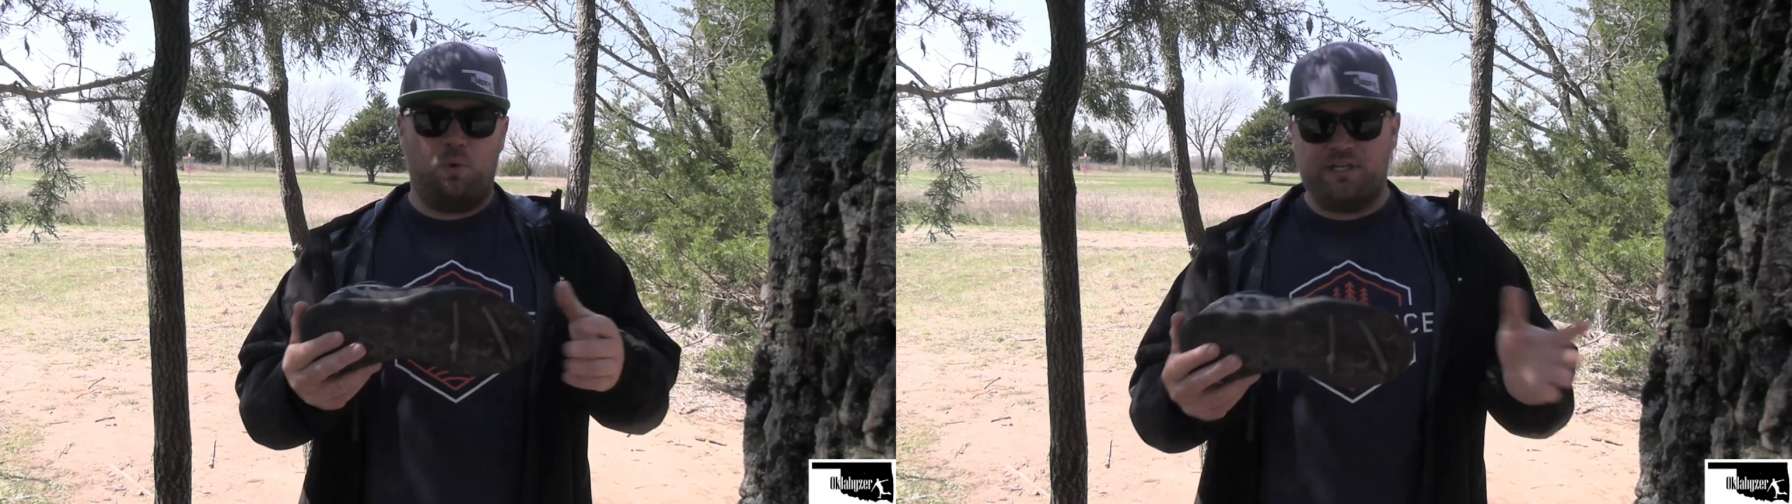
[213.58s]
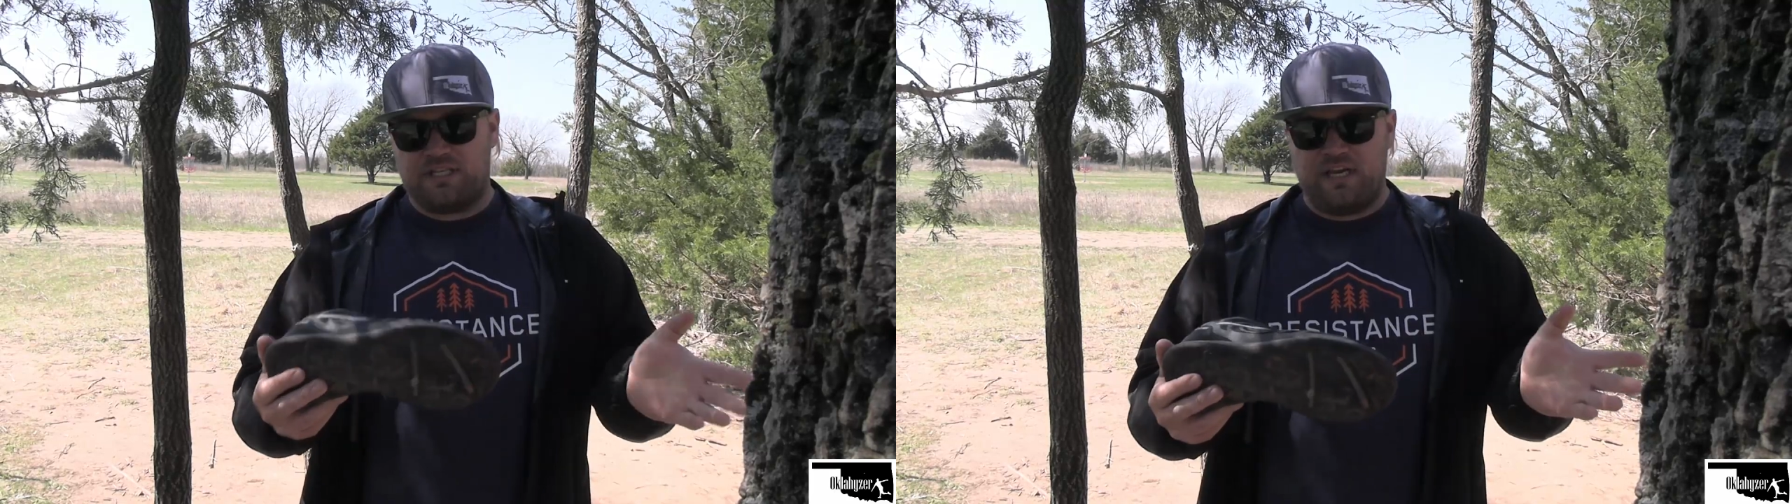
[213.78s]
it
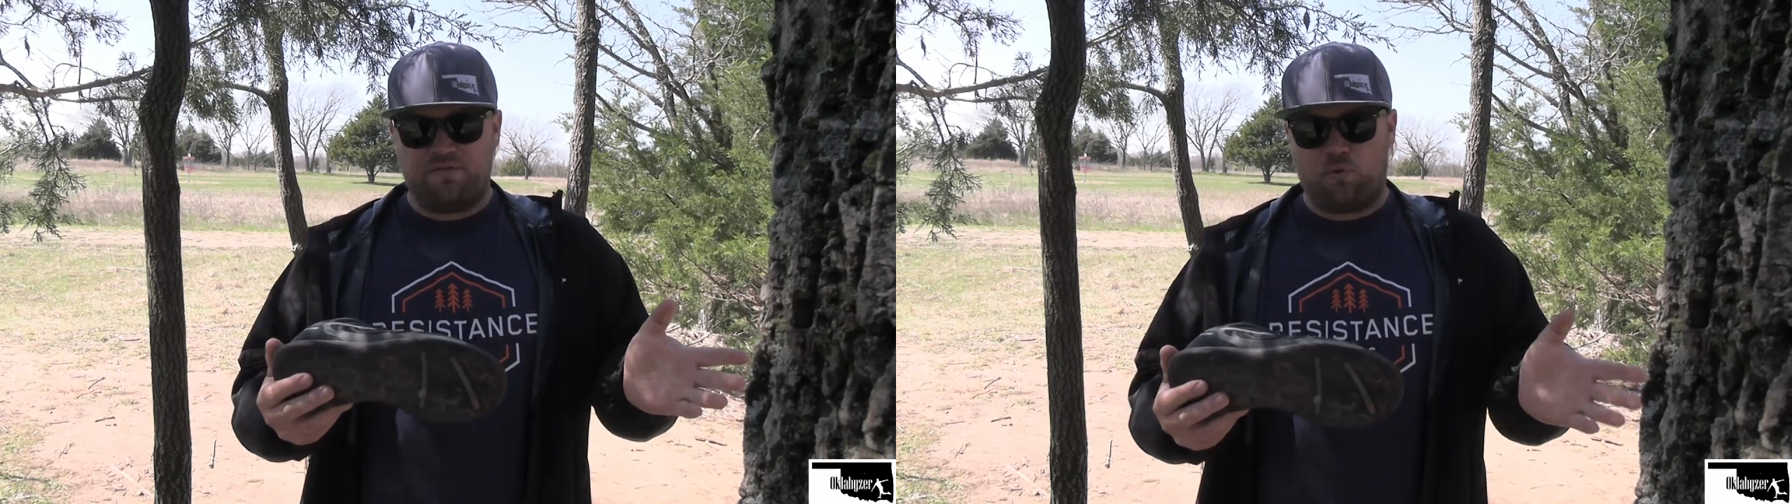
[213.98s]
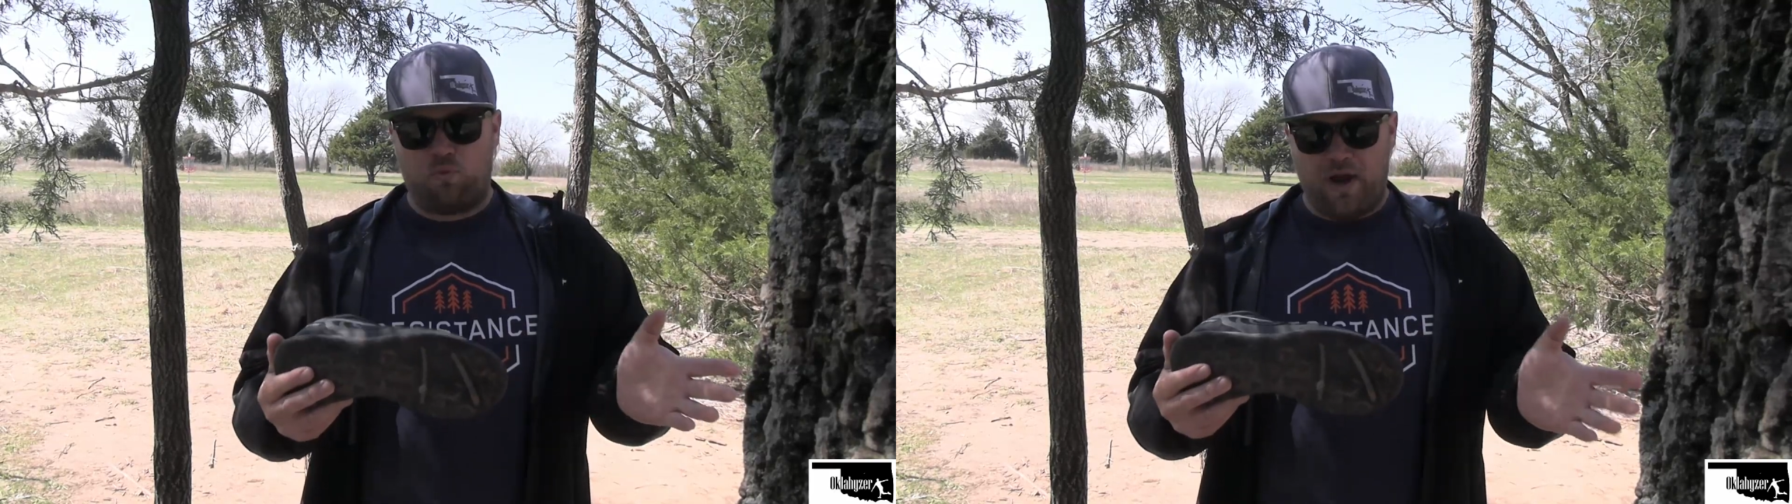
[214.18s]
wasn't
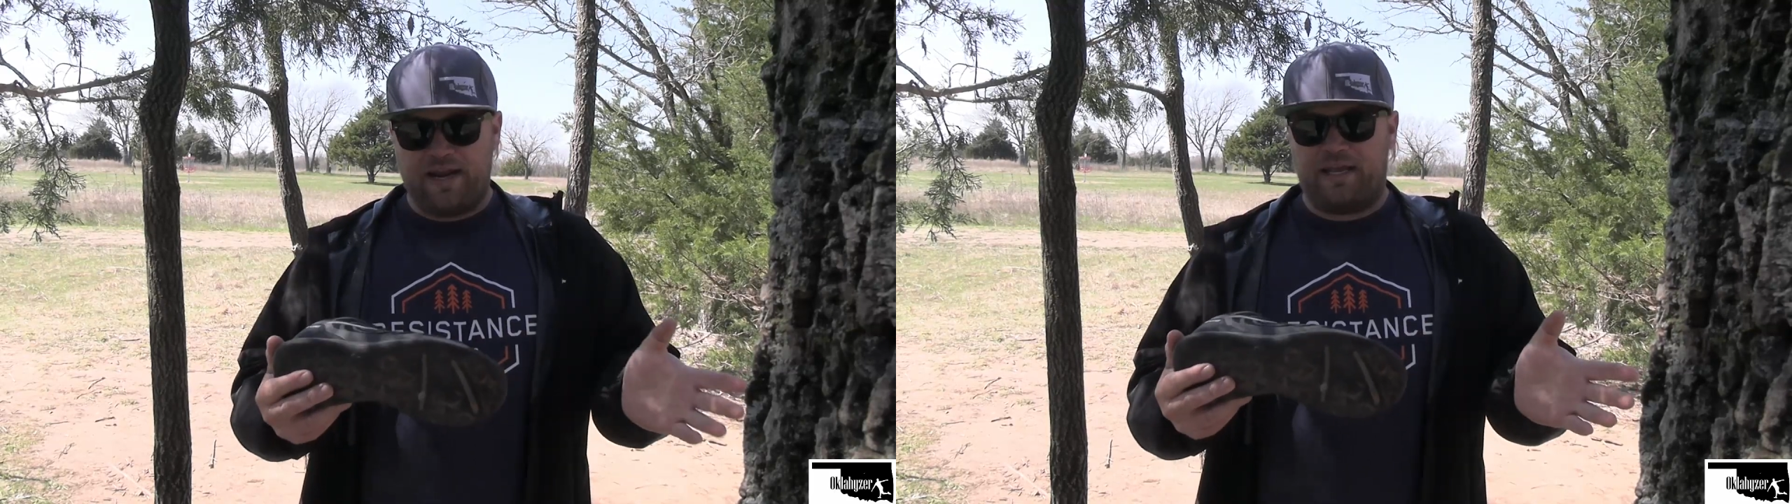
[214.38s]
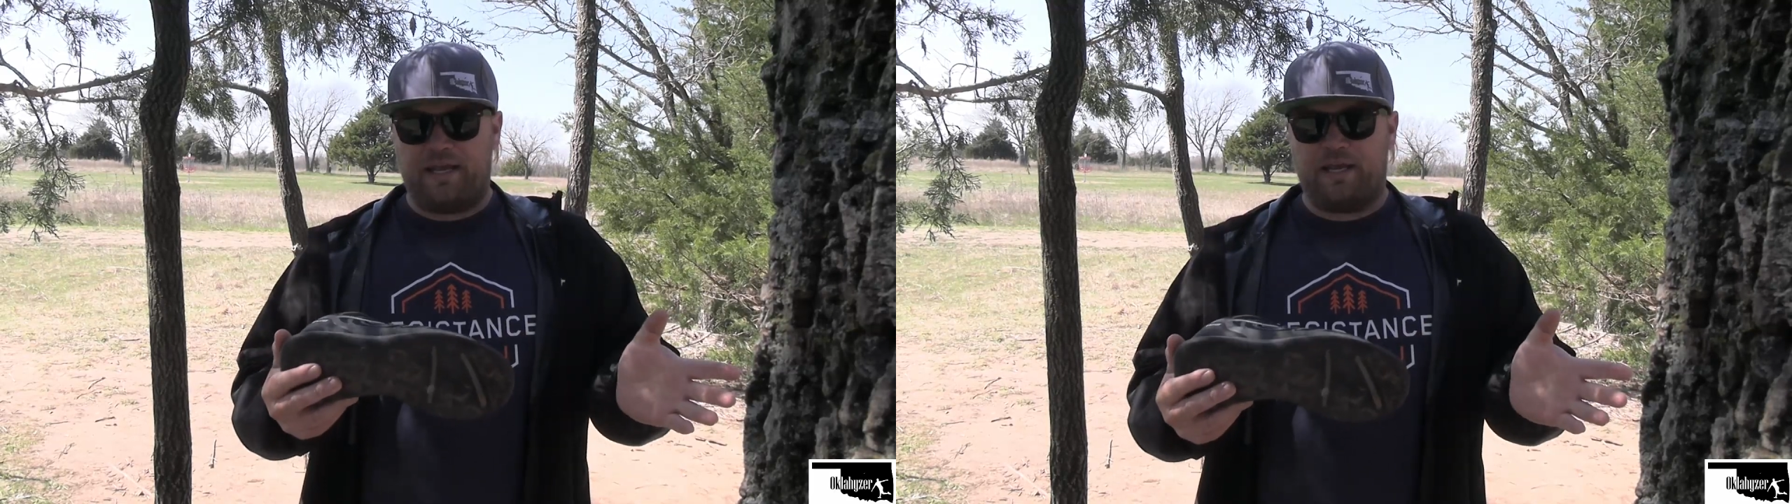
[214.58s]
even
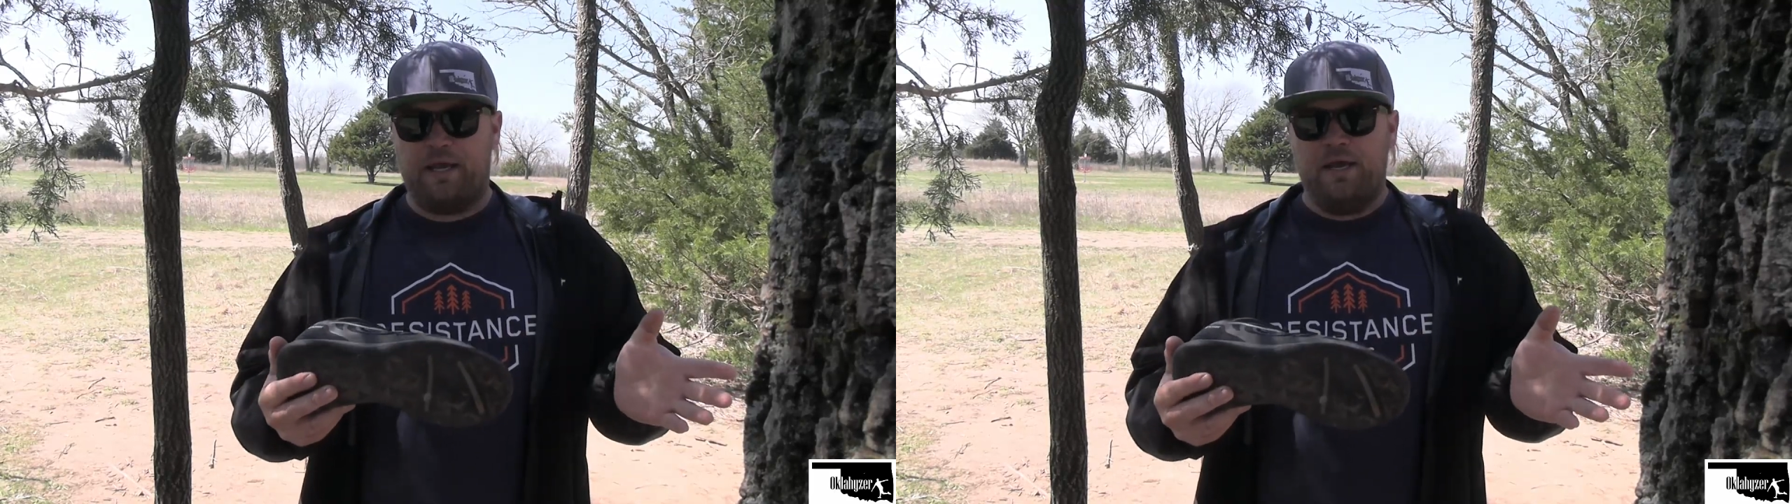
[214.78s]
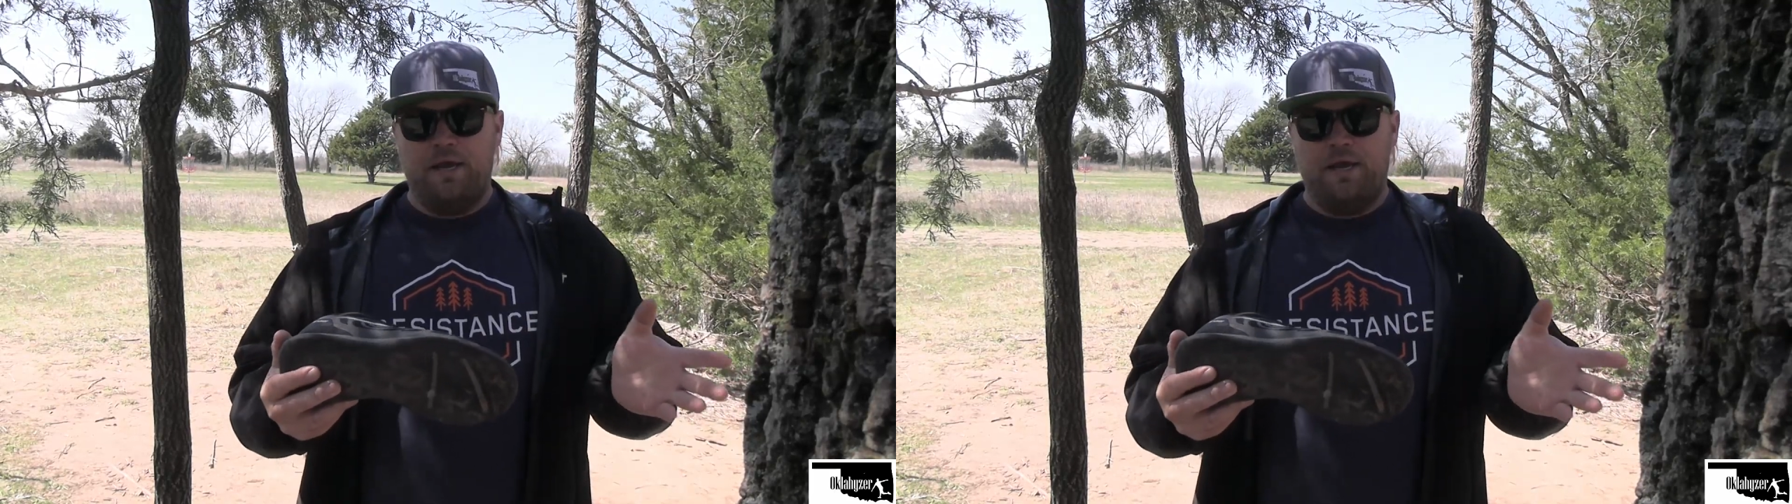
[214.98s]
raining,